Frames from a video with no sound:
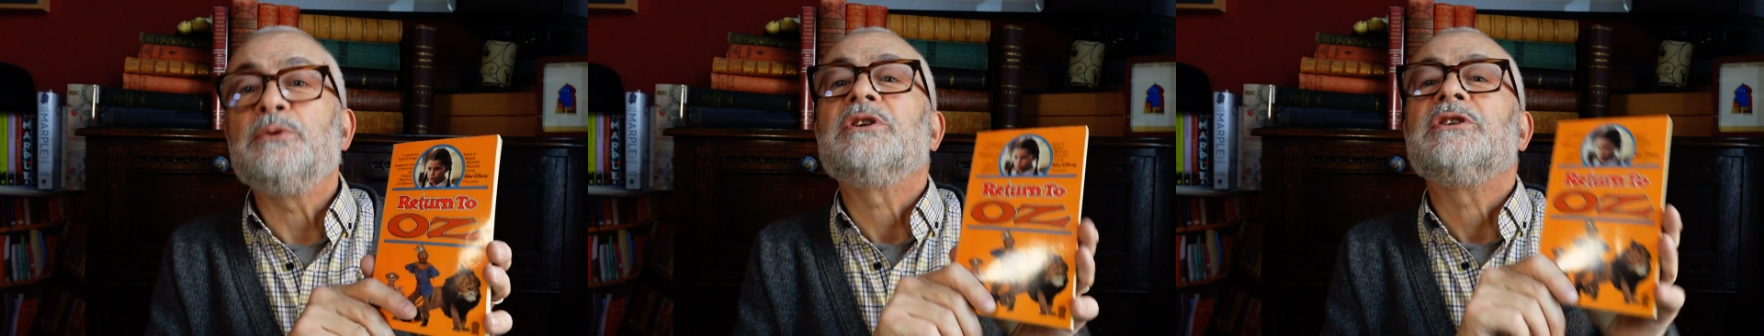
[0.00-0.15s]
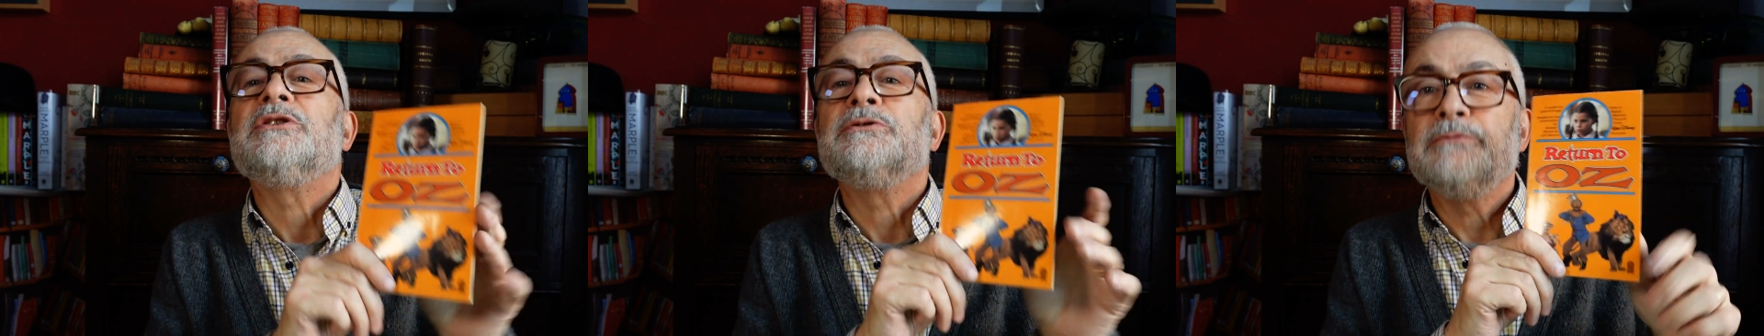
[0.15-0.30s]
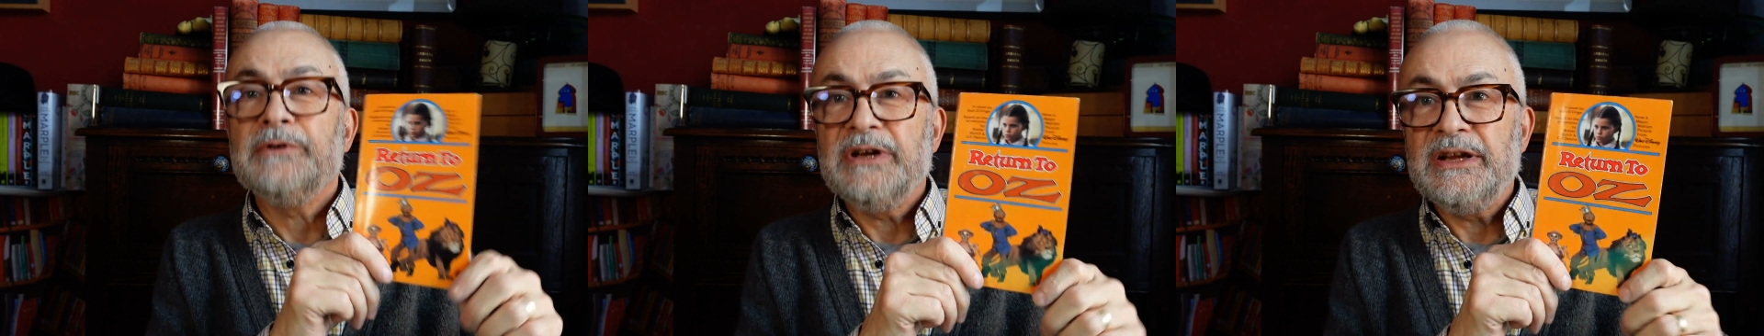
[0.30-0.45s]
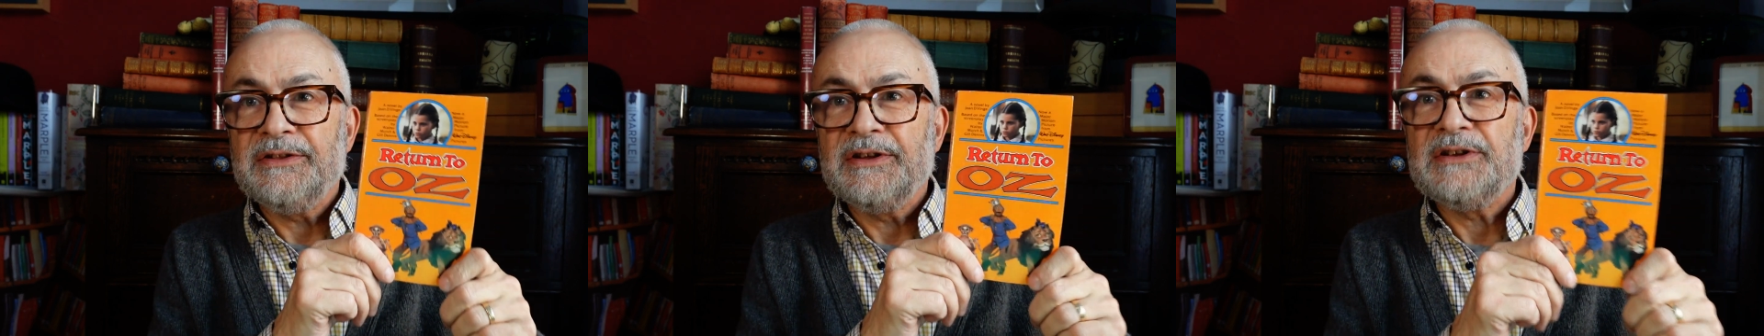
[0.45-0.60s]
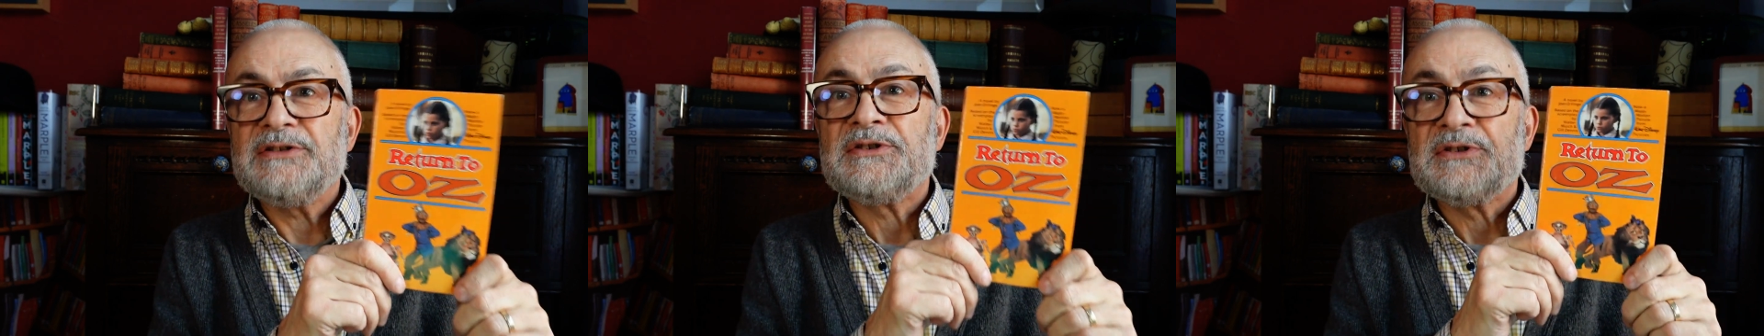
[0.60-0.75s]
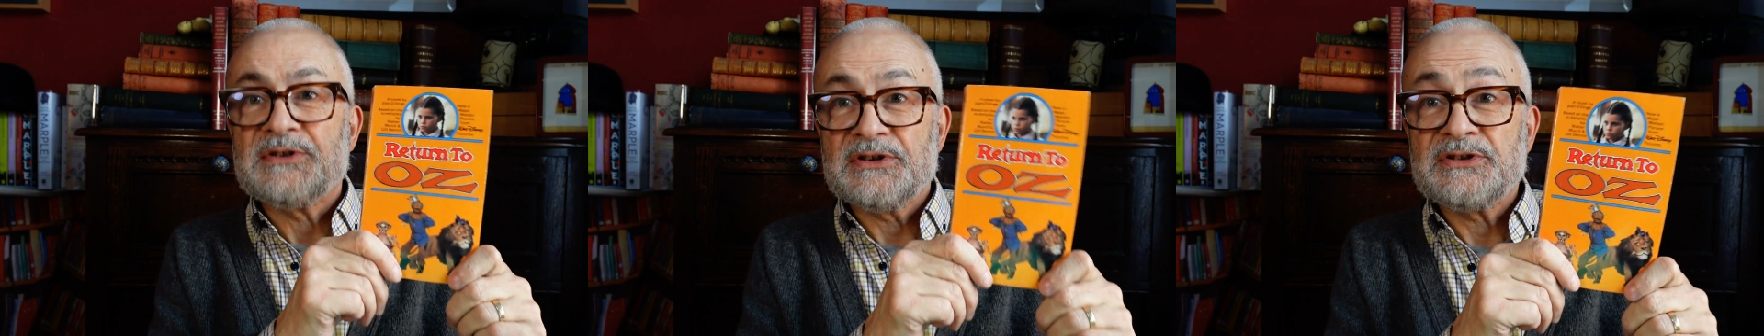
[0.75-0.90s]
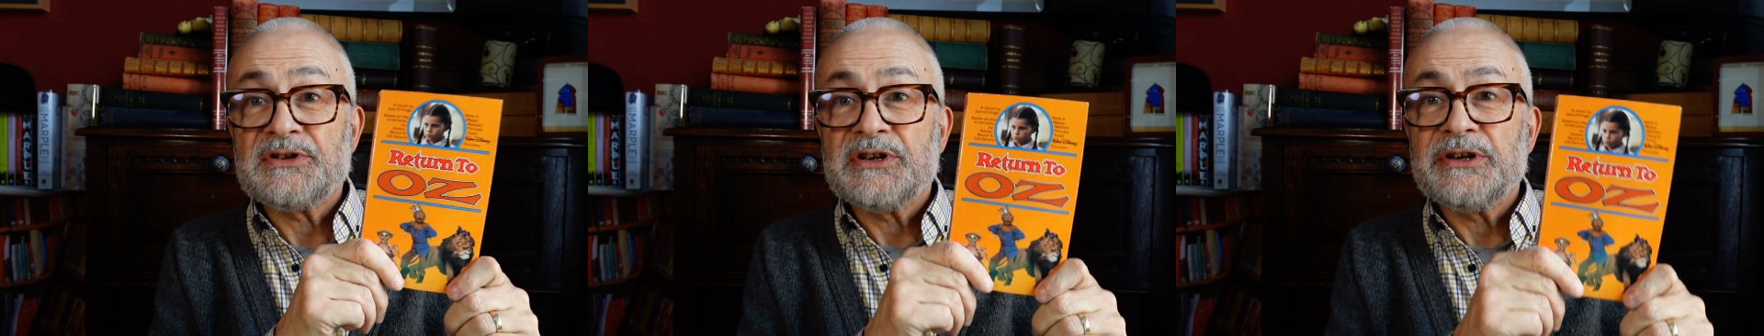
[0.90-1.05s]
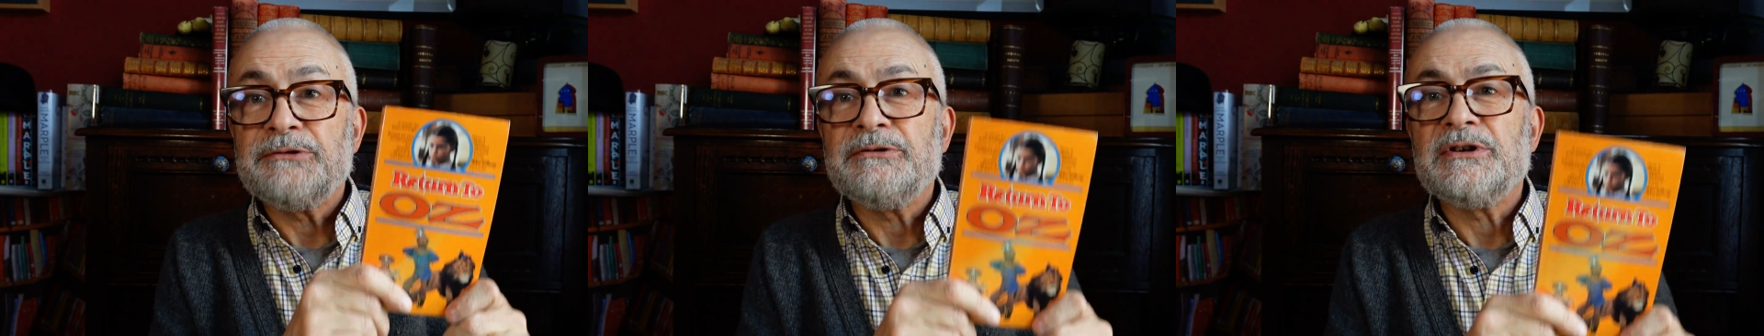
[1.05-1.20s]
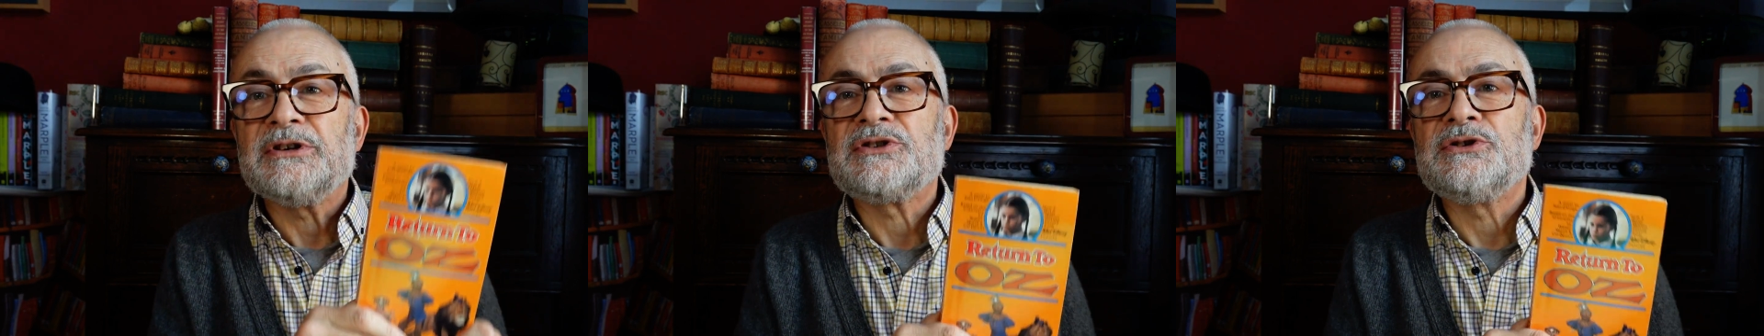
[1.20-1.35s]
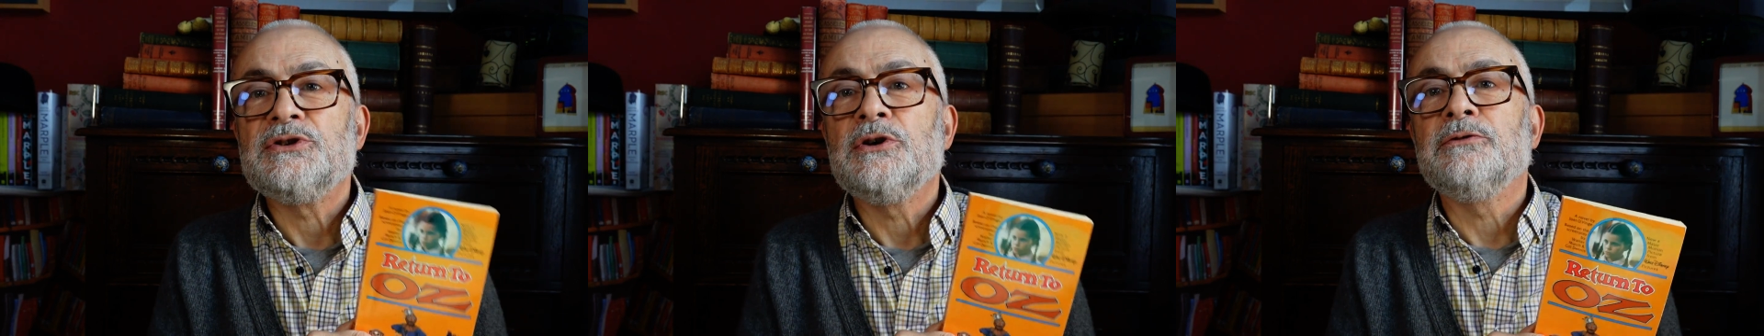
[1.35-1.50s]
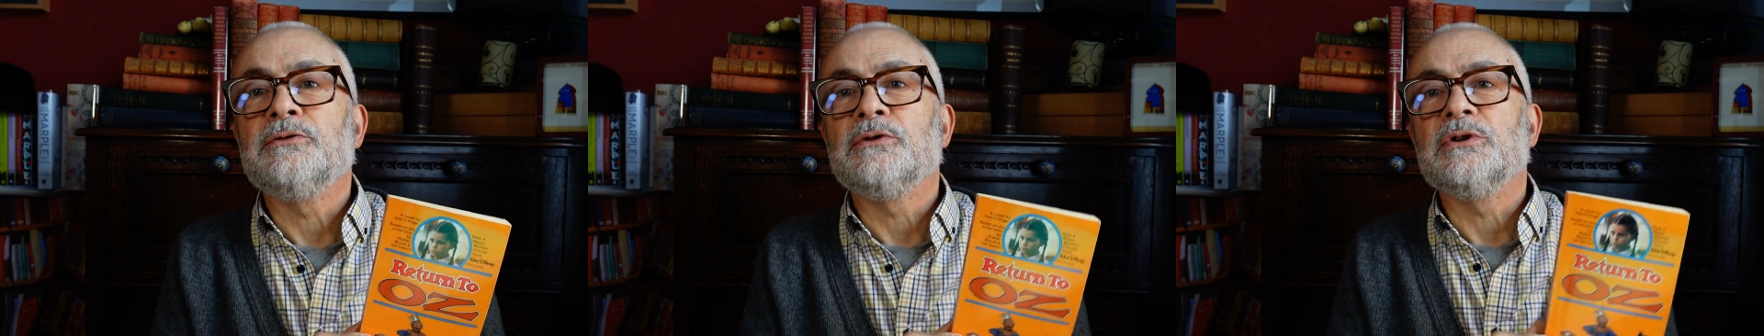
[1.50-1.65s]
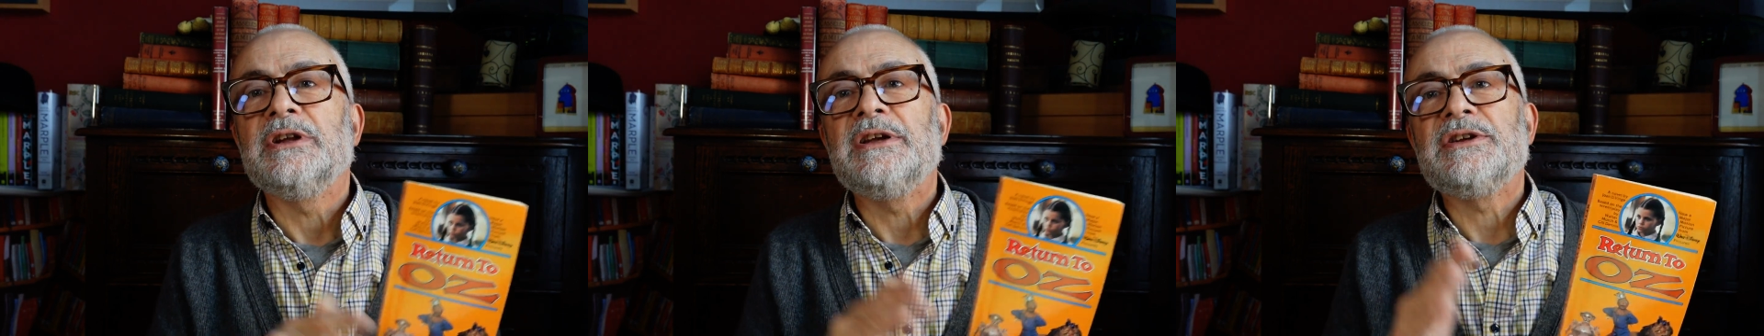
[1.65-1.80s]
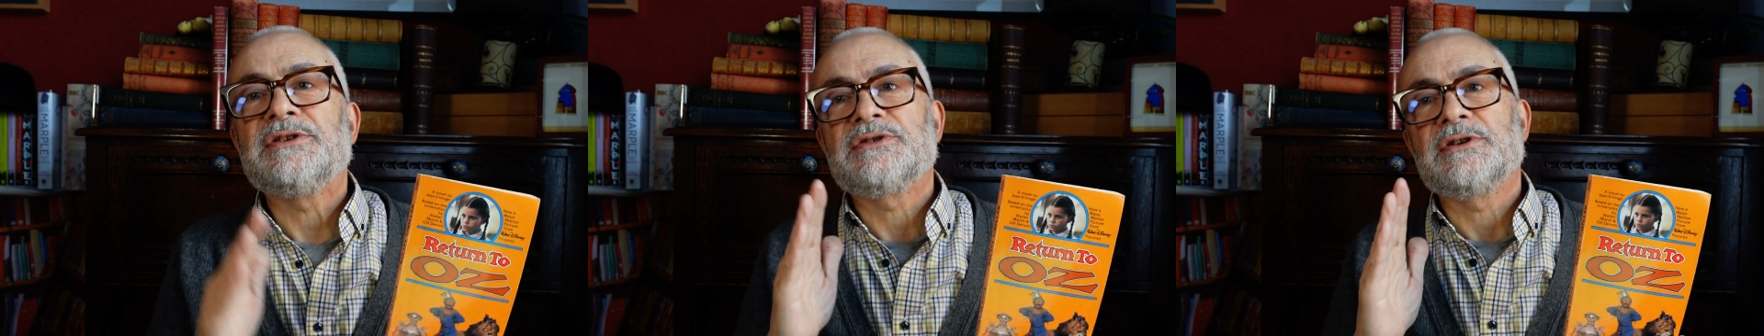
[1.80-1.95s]
going to read this as a serious
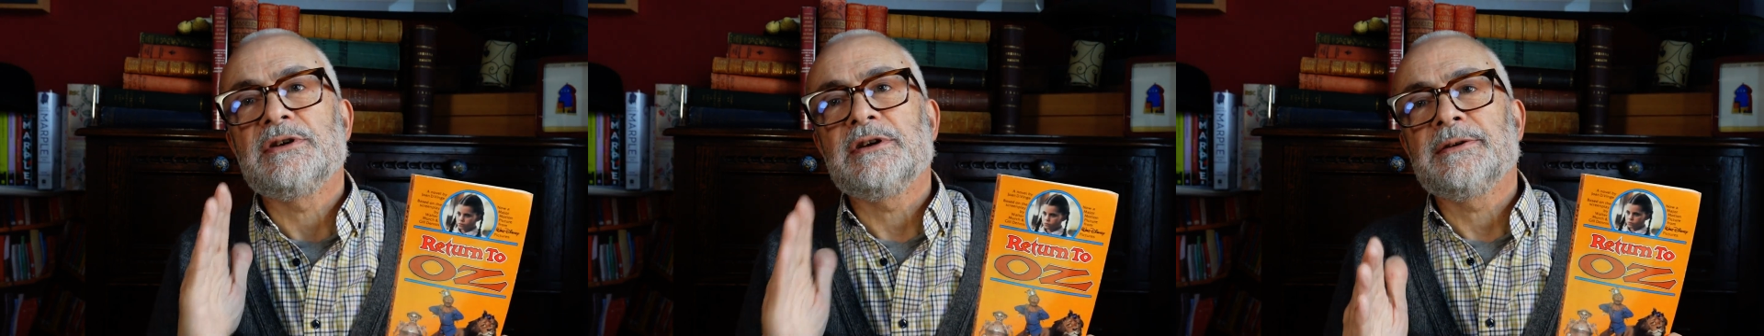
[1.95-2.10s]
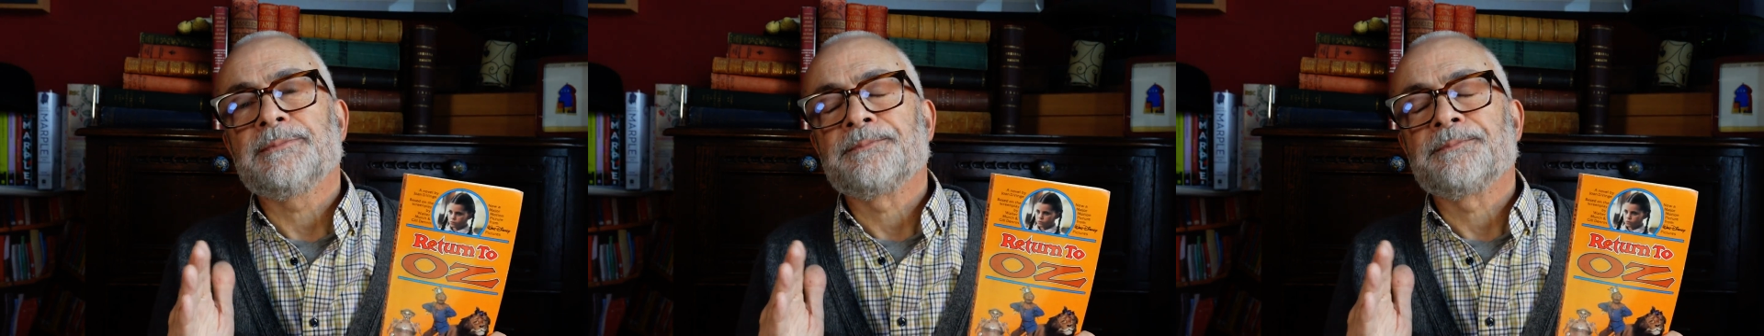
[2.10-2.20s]
novel, it's